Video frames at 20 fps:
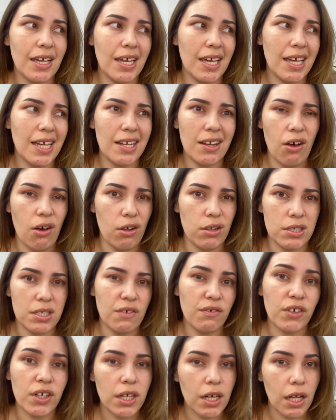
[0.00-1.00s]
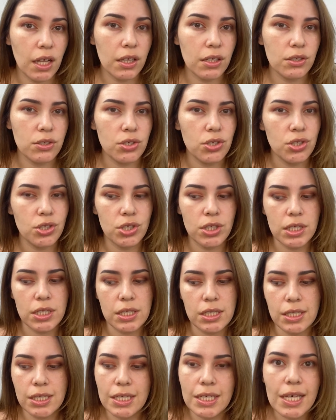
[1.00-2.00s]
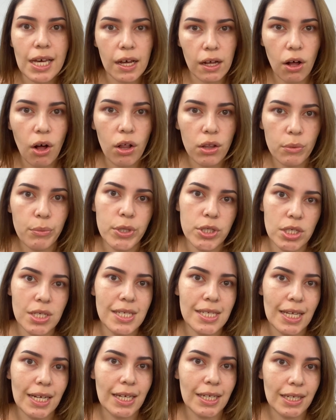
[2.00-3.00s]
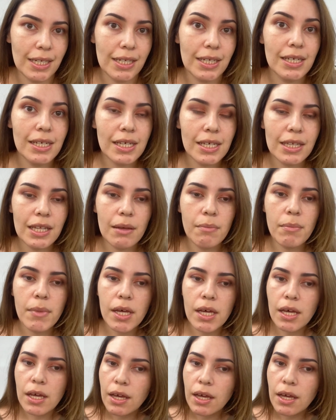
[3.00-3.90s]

in all different colors just to get all the brushes that I needed in them.